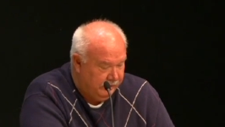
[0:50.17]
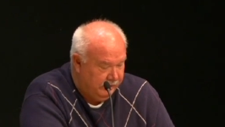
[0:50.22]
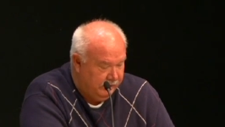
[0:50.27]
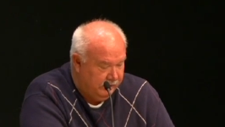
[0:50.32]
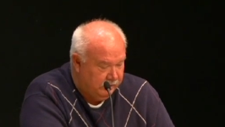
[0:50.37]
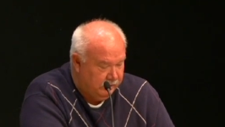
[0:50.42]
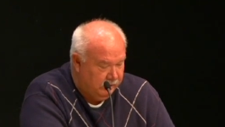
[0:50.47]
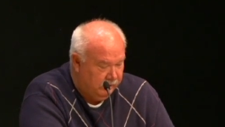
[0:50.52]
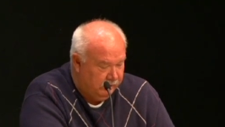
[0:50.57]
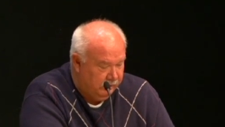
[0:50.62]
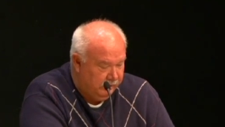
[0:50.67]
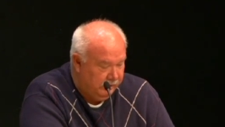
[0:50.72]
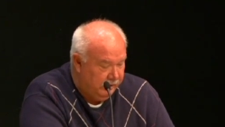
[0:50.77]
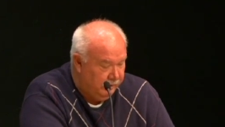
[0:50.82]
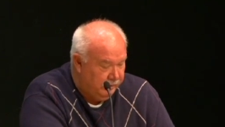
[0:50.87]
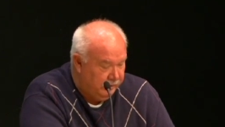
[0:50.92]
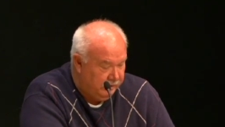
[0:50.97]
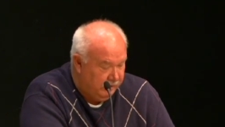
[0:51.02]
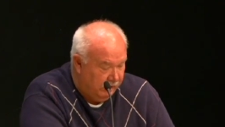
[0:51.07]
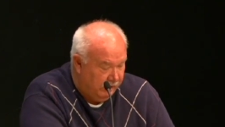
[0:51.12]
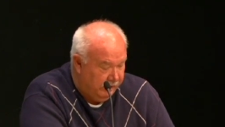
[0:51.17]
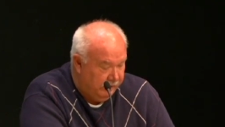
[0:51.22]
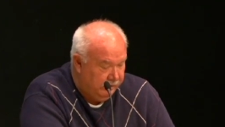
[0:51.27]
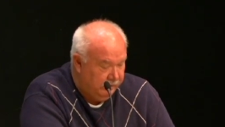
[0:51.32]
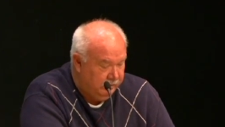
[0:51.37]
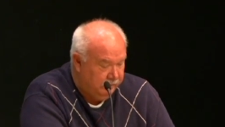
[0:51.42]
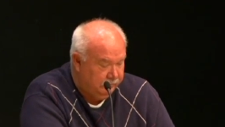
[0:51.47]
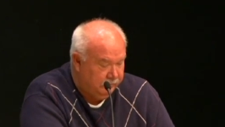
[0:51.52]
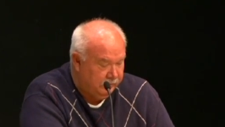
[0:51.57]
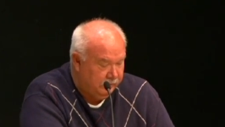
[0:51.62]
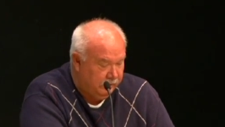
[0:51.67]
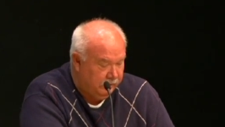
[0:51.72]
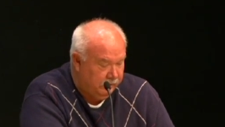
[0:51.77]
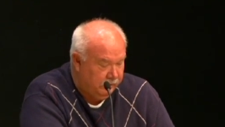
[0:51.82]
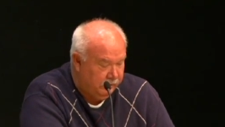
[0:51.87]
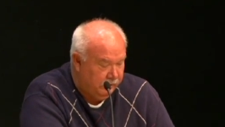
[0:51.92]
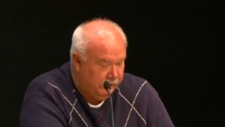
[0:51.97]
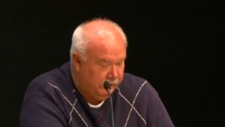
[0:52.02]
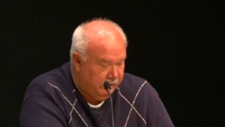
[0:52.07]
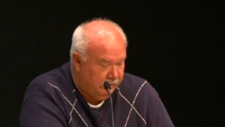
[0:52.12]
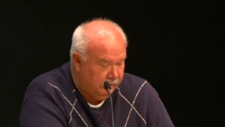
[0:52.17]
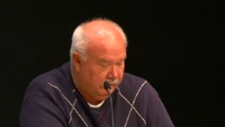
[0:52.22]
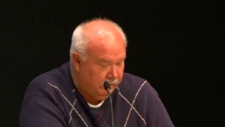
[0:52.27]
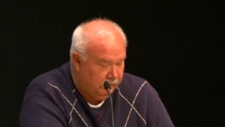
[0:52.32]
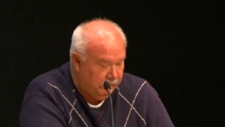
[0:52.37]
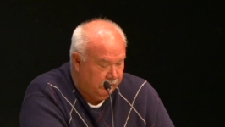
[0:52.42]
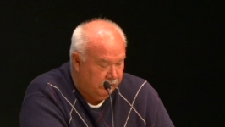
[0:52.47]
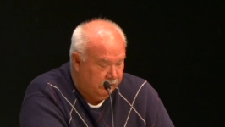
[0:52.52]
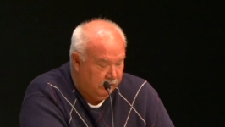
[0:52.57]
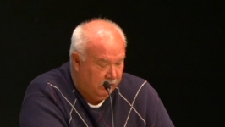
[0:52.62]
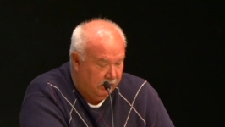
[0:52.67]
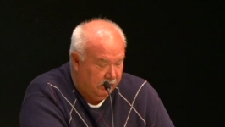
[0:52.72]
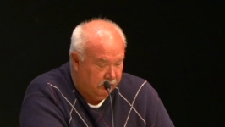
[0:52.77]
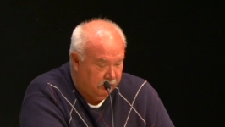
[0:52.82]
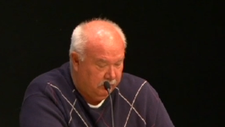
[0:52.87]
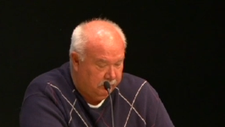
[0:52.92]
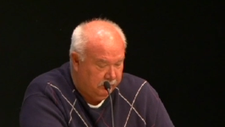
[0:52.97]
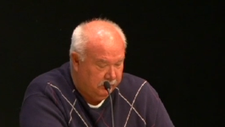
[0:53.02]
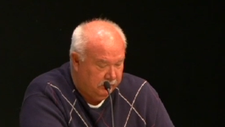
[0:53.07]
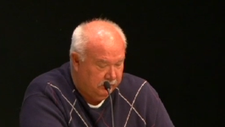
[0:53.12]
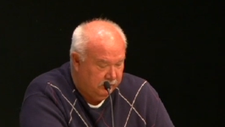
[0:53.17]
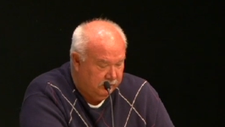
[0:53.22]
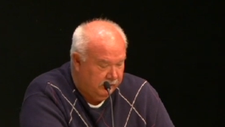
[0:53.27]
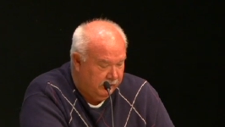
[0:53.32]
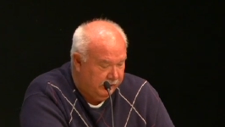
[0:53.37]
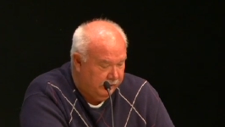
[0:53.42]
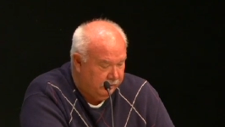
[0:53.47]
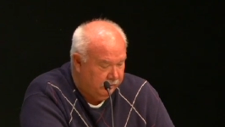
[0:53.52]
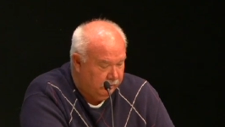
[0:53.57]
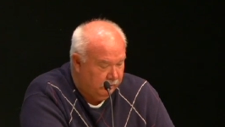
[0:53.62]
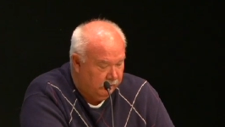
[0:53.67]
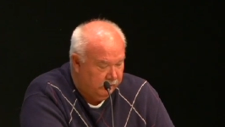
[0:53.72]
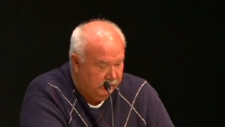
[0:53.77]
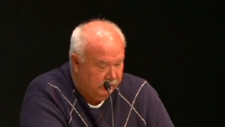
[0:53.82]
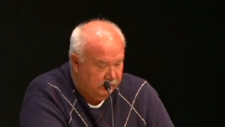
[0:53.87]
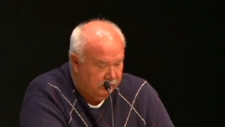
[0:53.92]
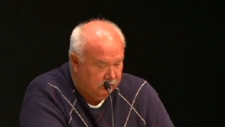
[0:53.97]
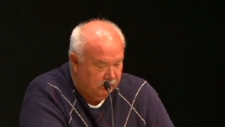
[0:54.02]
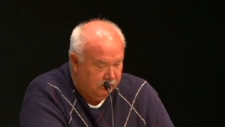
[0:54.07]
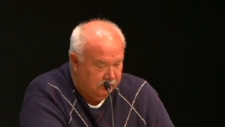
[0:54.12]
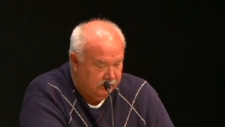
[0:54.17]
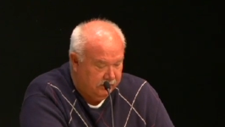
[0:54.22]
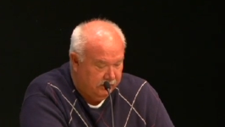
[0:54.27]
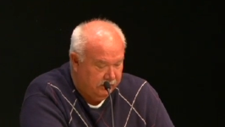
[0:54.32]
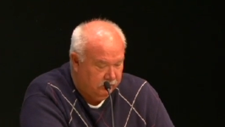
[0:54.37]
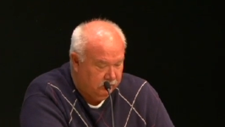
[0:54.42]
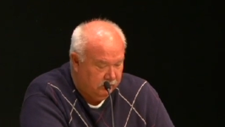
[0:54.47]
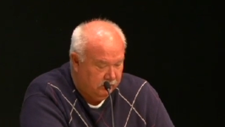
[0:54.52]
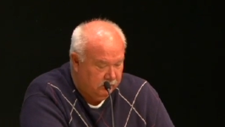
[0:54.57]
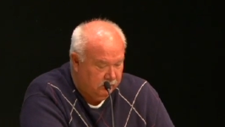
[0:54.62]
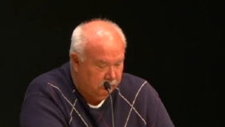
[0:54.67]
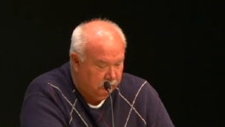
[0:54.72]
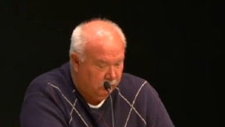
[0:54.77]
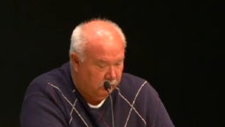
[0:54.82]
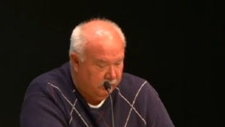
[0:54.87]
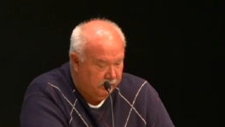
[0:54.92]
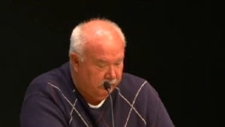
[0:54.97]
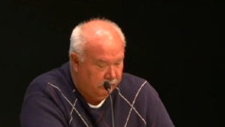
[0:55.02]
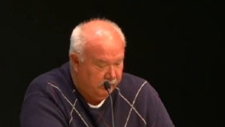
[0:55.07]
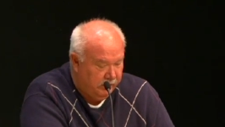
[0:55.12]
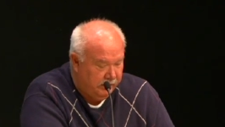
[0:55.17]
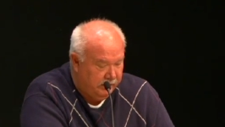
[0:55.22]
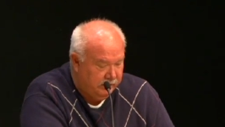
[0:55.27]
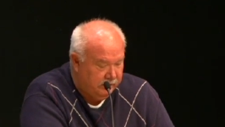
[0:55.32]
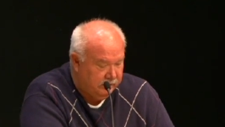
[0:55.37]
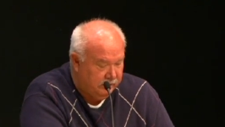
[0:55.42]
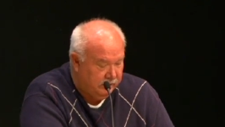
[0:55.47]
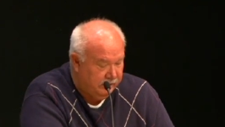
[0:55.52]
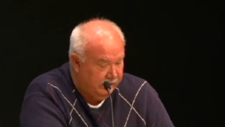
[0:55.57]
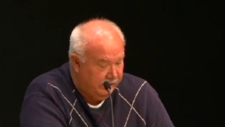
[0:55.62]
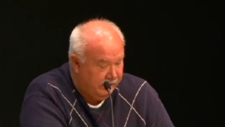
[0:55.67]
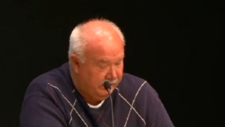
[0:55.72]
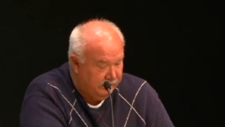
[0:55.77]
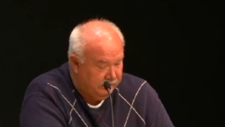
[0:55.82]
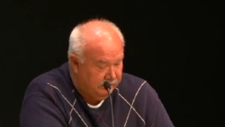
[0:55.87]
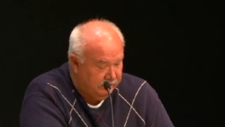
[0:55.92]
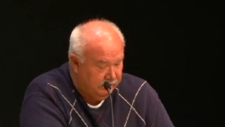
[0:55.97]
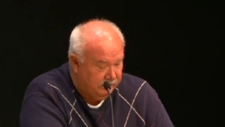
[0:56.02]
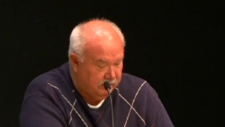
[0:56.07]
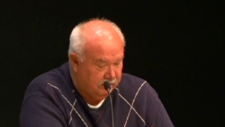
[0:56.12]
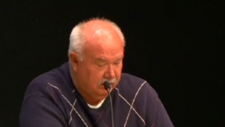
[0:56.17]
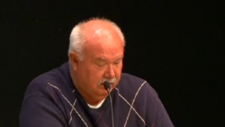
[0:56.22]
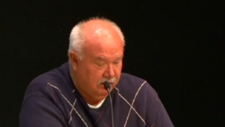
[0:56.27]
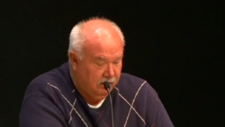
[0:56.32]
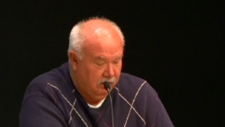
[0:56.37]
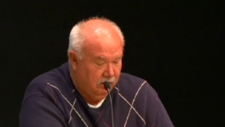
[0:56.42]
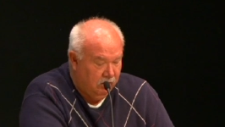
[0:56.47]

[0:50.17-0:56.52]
He is currently retired, a 30-year owner-occupant at Northeast Los Angeles, born and raised in Kansas,